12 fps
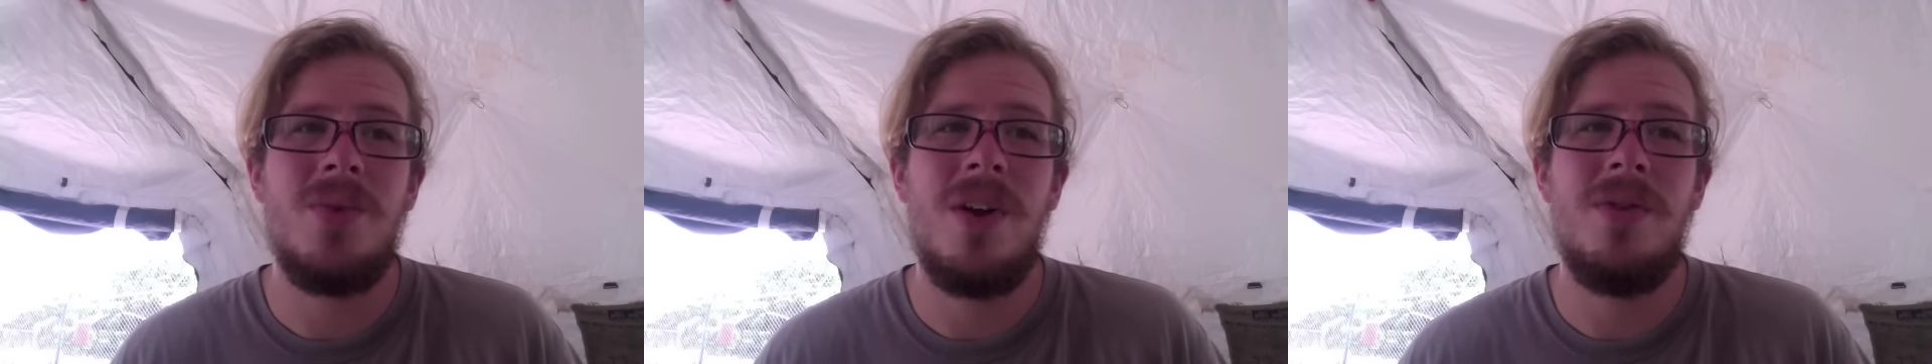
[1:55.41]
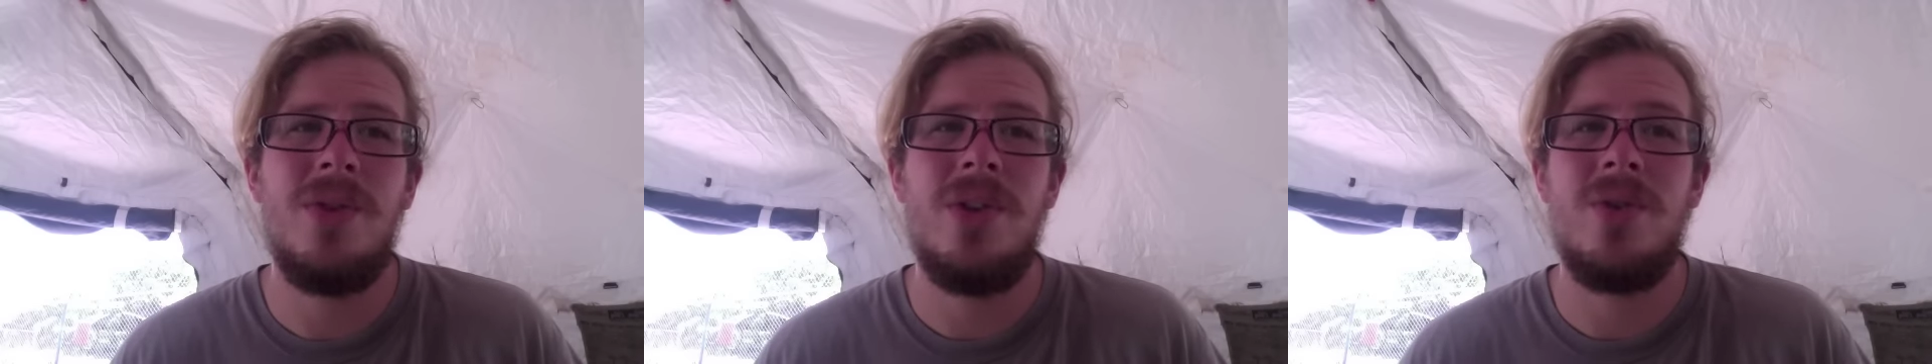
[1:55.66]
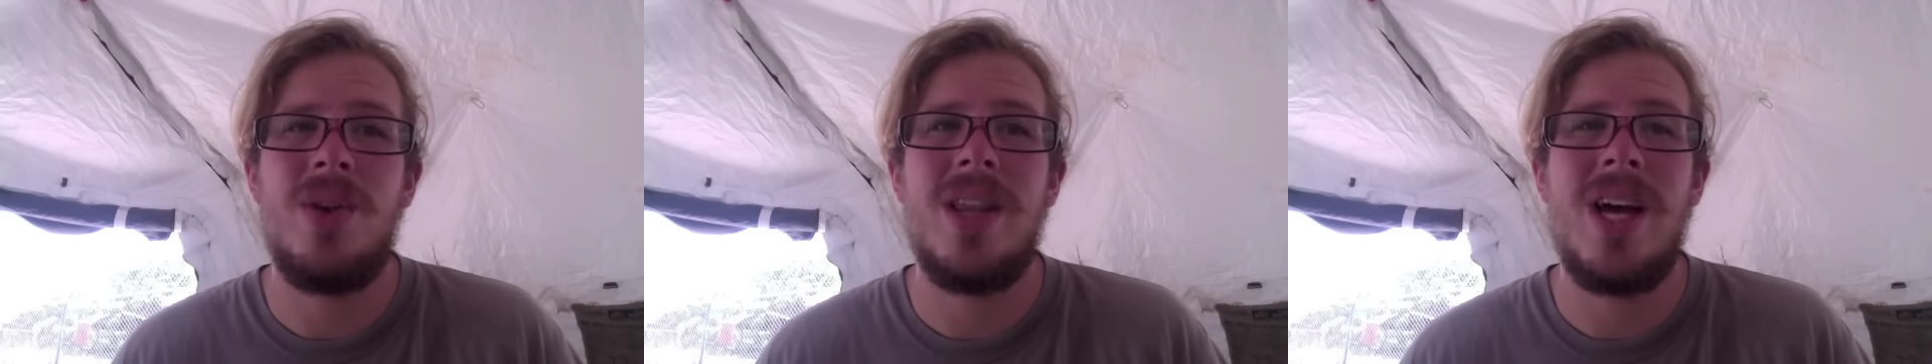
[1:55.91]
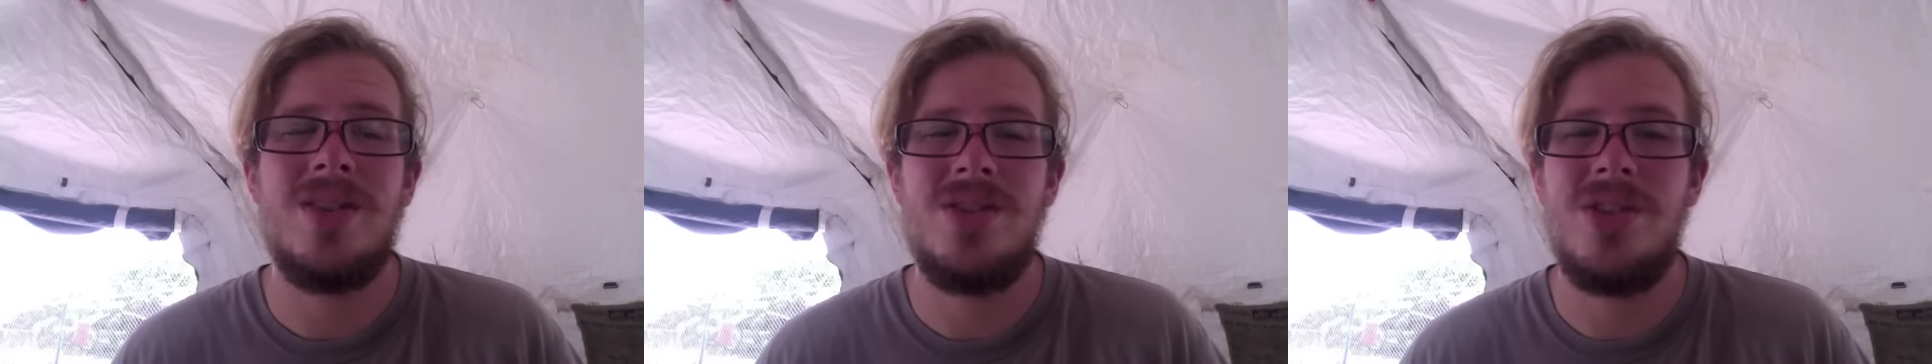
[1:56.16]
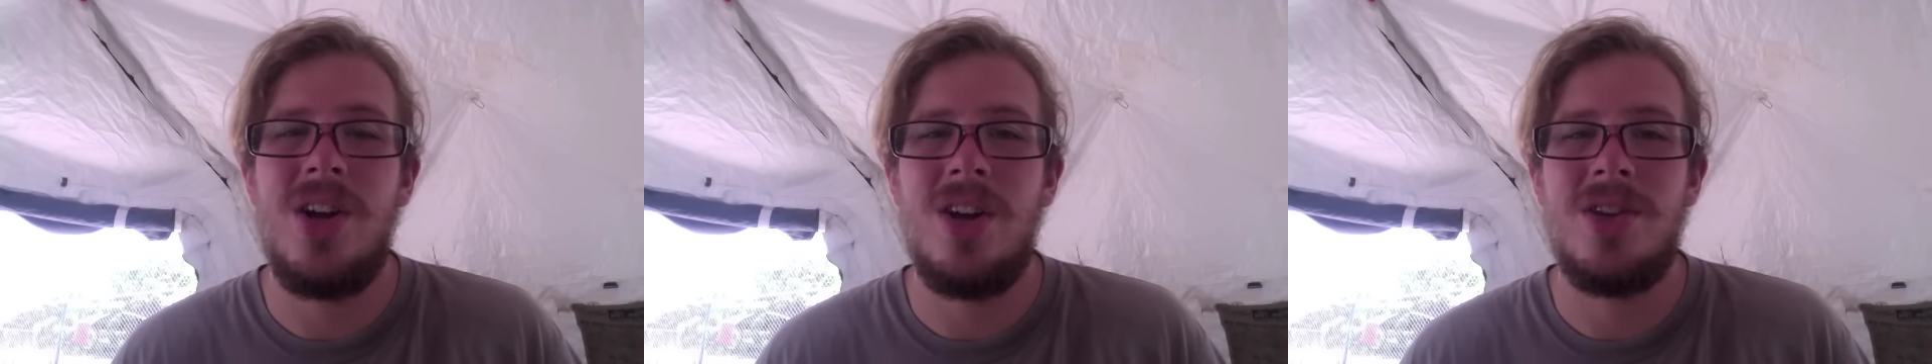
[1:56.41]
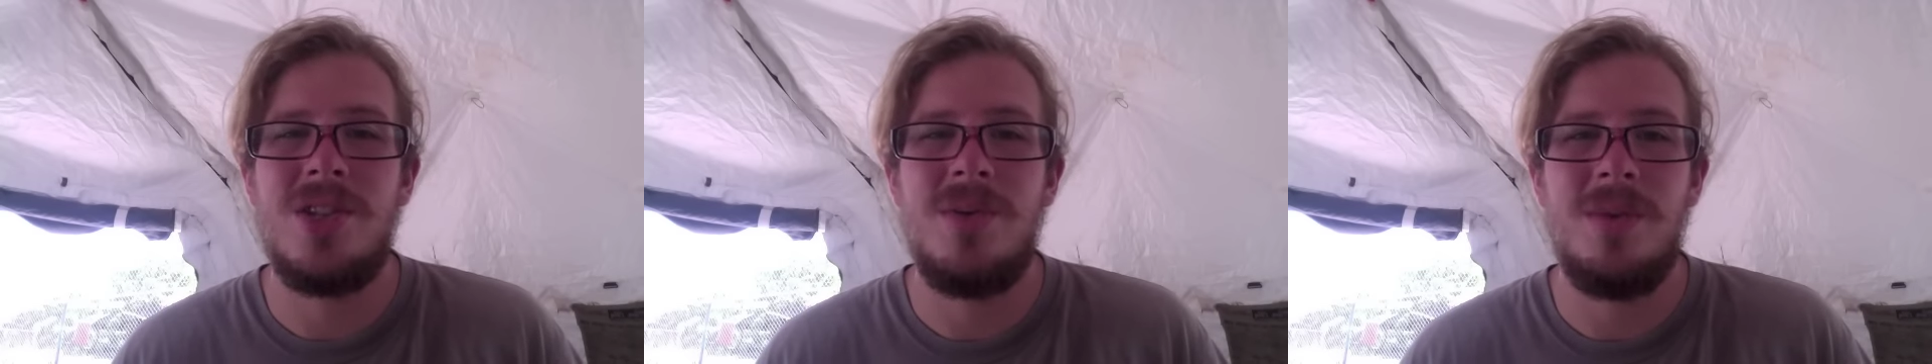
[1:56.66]
roughly
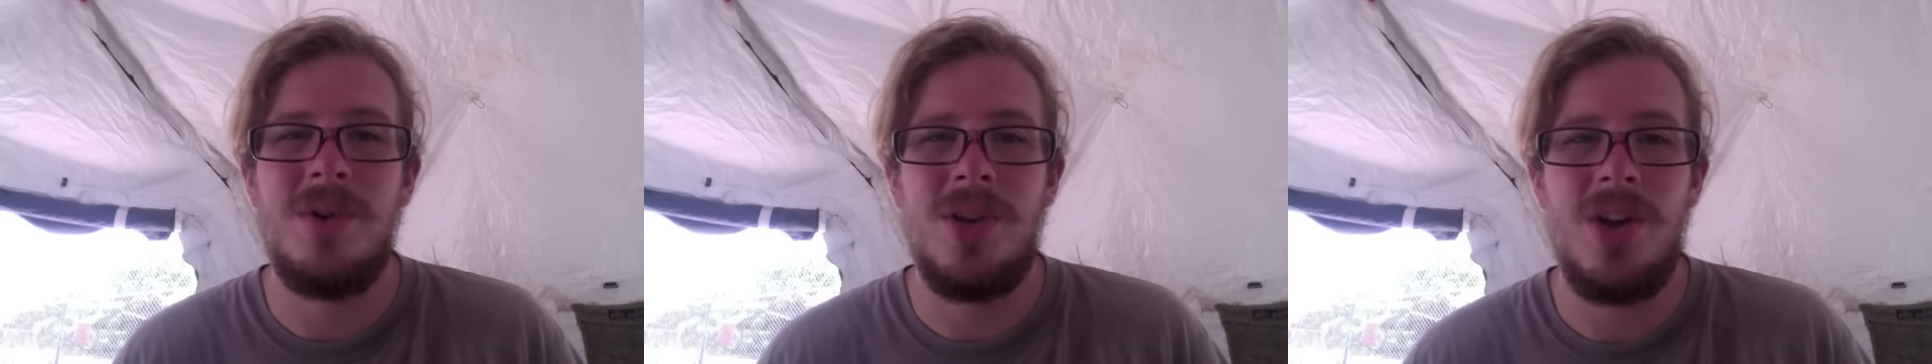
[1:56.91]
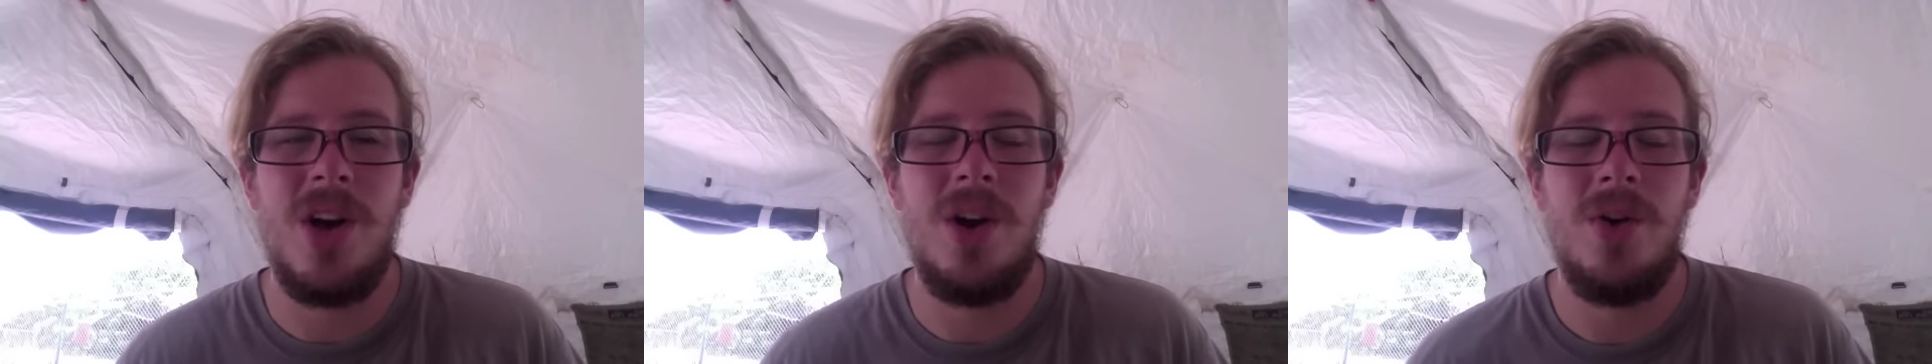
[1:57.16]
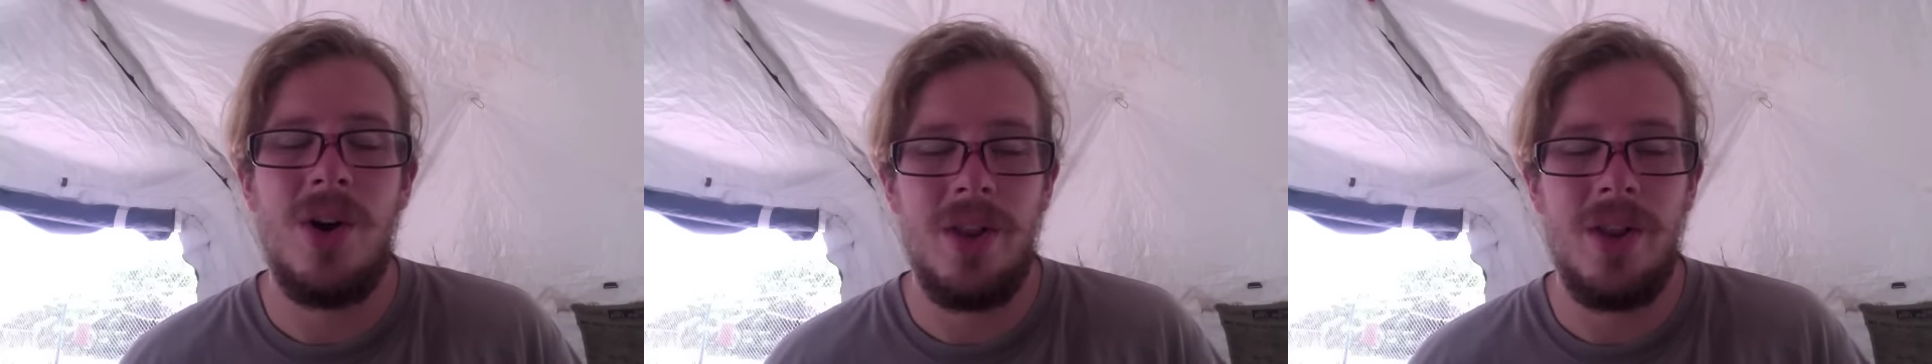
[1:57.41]
$3,000 to be able to go.